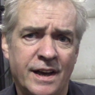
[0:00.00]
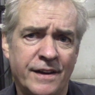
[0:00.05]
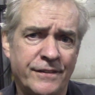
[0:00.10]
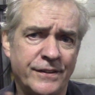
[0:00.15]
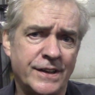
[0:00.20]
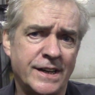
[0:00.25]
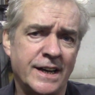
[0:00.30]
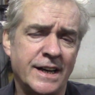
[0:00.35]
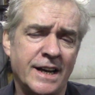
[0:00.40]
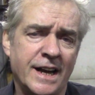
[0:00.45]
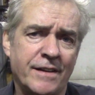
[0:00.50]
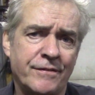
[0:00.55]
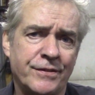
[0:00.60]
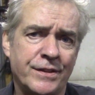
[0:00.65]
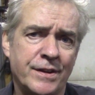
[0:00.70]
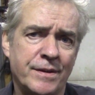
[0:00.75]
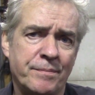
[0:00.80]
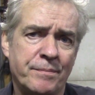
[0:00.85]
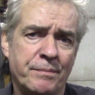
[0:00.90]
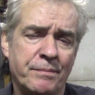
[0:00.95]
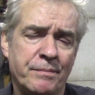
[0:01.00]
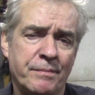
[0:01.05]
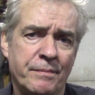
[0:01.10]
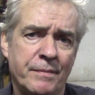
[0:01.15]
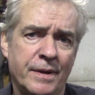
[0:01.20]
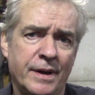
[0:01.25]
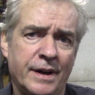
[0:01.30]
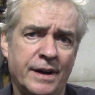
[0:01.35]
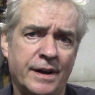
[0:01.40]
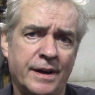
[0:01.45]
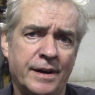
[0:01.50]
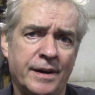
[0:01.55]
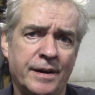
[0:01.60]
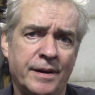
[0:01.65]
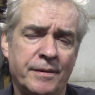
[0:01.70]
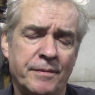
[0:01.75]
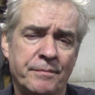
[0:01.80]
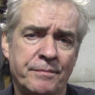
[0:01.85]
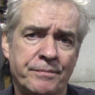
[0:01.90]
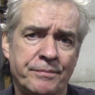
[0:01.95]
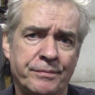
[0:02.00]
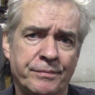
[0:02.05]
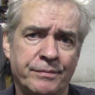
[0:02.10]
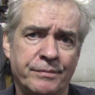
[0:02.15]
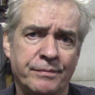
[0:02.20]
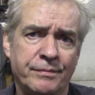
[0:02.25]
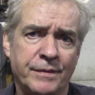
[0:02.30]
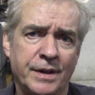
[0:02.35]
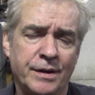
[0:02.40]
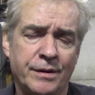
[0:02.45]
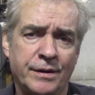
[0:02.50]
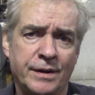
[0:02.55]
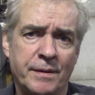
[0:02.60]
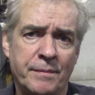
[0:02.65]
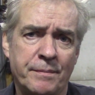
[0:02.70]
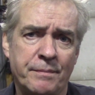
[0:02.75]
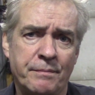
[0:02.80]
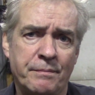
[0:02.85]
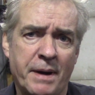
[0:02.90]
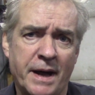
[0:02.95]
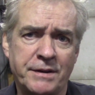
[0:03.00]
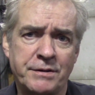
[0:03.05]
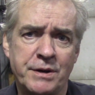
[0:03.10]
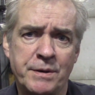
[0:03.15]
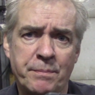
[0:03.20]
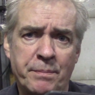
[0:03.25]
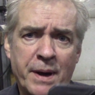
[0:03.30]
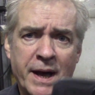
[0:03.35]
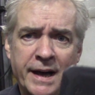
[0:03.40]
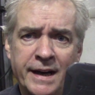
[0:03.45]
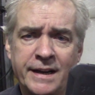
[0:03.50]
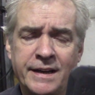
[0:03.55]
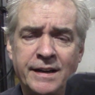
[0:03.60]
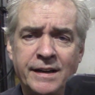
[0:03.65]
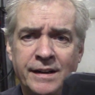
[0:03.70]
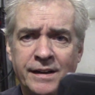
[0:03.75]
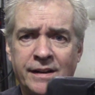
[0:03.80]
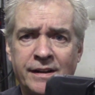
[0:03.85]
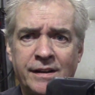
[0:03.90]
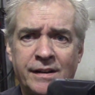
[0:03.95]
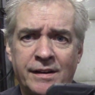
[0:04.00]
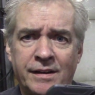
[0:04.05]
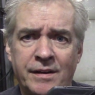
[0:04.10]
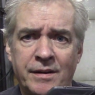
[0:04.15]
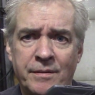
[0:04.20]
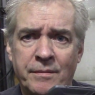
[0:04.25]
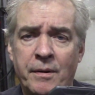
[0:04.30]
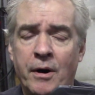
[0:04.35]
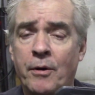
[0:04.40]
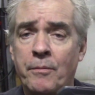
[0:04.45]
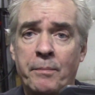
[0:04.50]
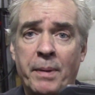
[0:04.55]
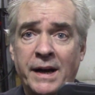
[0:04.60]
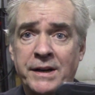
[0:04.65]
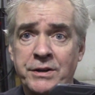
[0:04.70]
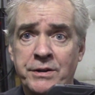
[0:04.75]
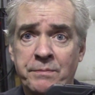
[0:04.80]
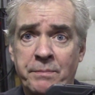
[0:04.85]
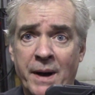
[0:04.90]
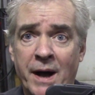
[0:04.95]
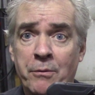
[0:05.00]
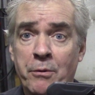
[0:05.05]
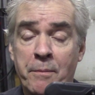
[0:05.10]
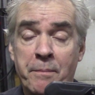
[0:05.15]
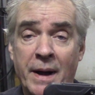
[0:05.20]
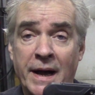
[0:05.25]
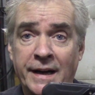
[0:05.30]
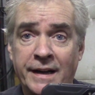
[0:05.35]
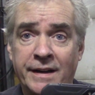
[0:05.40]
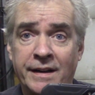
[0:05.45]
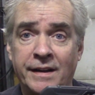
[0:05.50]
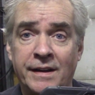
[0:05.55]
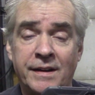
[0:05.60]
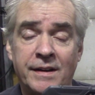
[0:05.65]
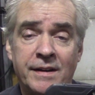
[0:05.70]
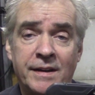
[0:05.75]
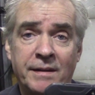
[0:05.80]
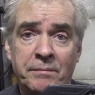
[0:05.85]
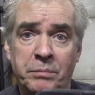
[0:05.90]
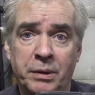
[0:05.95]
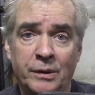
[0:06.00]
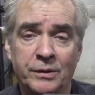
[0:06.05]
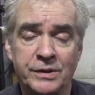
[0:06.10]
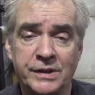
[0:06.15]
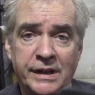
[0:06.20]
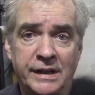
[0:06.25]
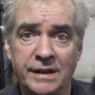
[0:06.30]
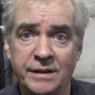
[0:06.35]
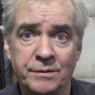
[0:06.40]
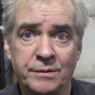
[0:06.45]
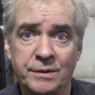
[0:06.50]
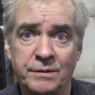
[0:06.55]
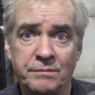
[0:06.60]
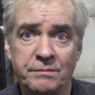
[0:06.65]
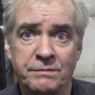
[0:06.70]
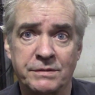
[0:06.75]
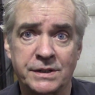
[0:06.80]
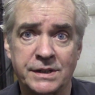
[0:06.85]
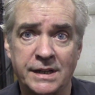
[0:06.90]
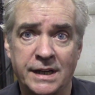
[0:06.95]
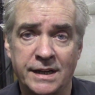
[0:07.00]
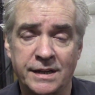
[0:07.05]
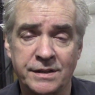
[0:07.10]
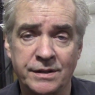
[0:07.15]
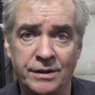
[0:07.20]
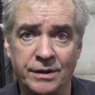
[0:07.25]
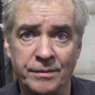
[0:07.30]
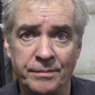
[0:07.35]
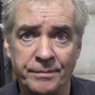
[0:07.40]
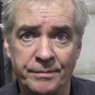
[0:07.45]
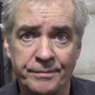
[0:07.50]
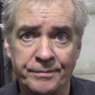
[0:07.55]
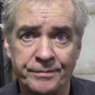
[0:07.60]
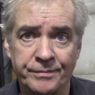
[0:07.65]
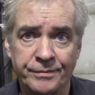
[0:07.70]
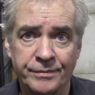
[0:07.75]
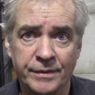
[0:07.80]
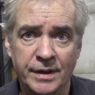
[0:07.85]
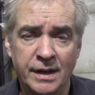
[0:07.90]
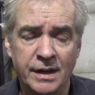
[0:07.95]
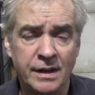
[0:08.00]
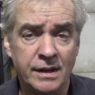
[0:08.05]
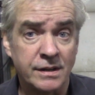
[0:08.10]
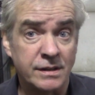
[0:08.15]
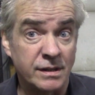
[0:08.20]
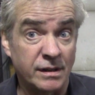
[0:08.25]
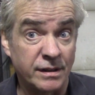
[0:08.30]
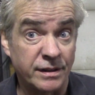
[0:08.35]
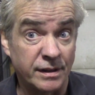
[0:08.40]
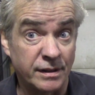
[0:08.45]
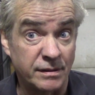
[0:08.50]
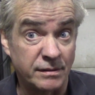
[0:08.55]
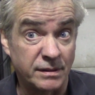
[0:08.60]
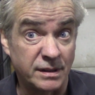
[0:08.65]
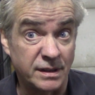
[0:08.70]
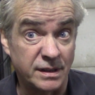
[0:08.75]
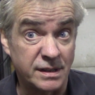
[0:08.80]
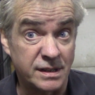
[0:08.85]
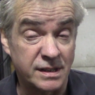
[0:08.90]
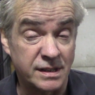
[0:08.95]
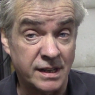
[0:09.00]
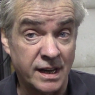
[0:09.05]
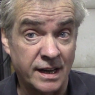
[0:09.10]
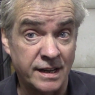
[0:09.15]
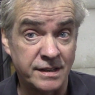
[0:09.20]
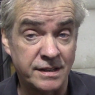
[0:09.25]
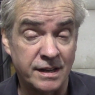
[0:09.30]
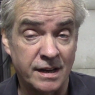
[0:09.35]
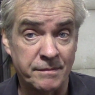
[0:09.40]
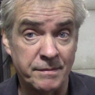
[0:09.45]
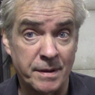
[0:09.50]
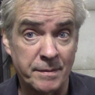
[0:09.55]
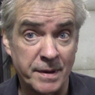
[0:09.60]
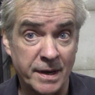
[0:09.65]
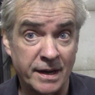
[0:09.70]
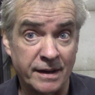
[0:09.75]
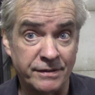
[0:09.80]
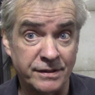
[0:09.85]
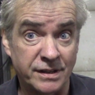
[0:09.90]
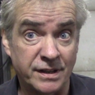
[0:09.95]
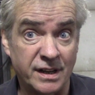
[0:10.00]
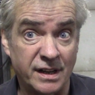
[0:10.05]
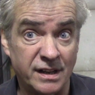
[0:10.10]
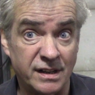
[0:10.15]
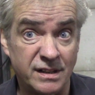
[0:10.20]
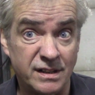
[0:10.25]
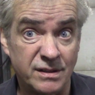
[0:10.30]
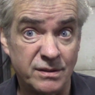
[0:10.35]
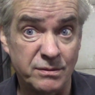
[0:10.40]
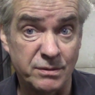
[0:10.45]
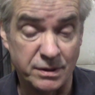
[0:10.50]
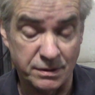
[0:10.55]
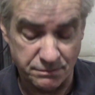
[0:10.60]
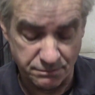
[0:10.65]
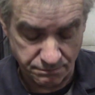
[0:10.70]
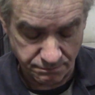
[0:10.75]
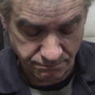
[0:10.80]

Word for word: If you didn't have the, uh, you know, the battery pack or battery power bank plugged in, it wouldn't start up. So I thought, well, this is high time I might have to get a new one.